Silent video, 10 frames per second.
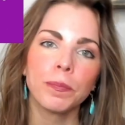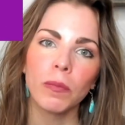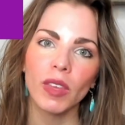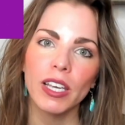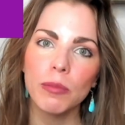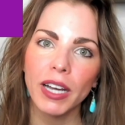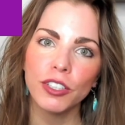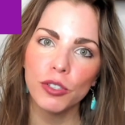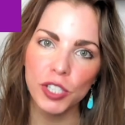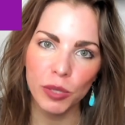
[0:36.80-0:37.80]
In my
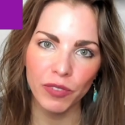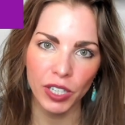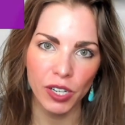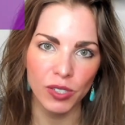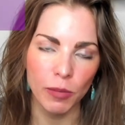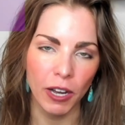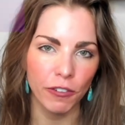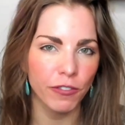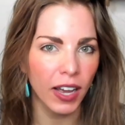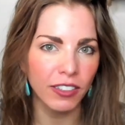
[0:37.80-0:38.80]
YouTube videos
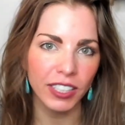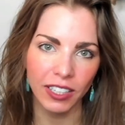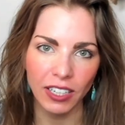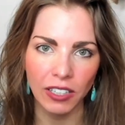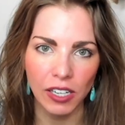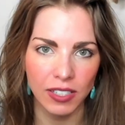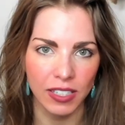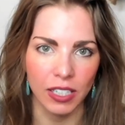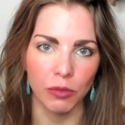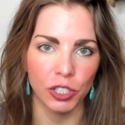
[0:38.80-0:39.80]
about filing an L L
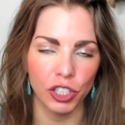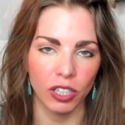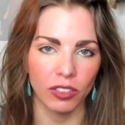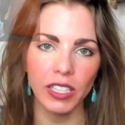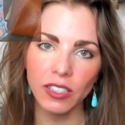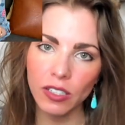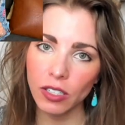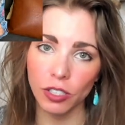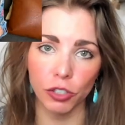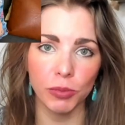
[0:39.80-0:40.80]
C, which are linked in the
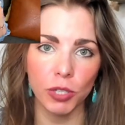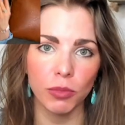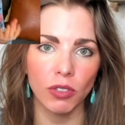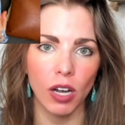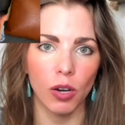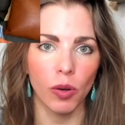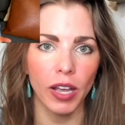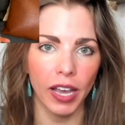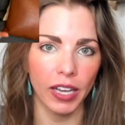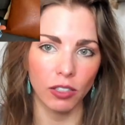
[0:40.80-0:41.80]
description below
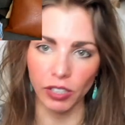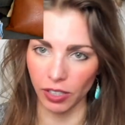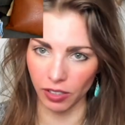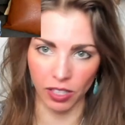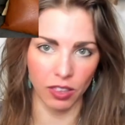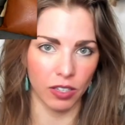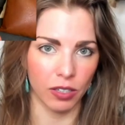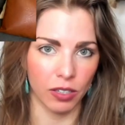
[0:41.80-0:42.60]
and I'll link in the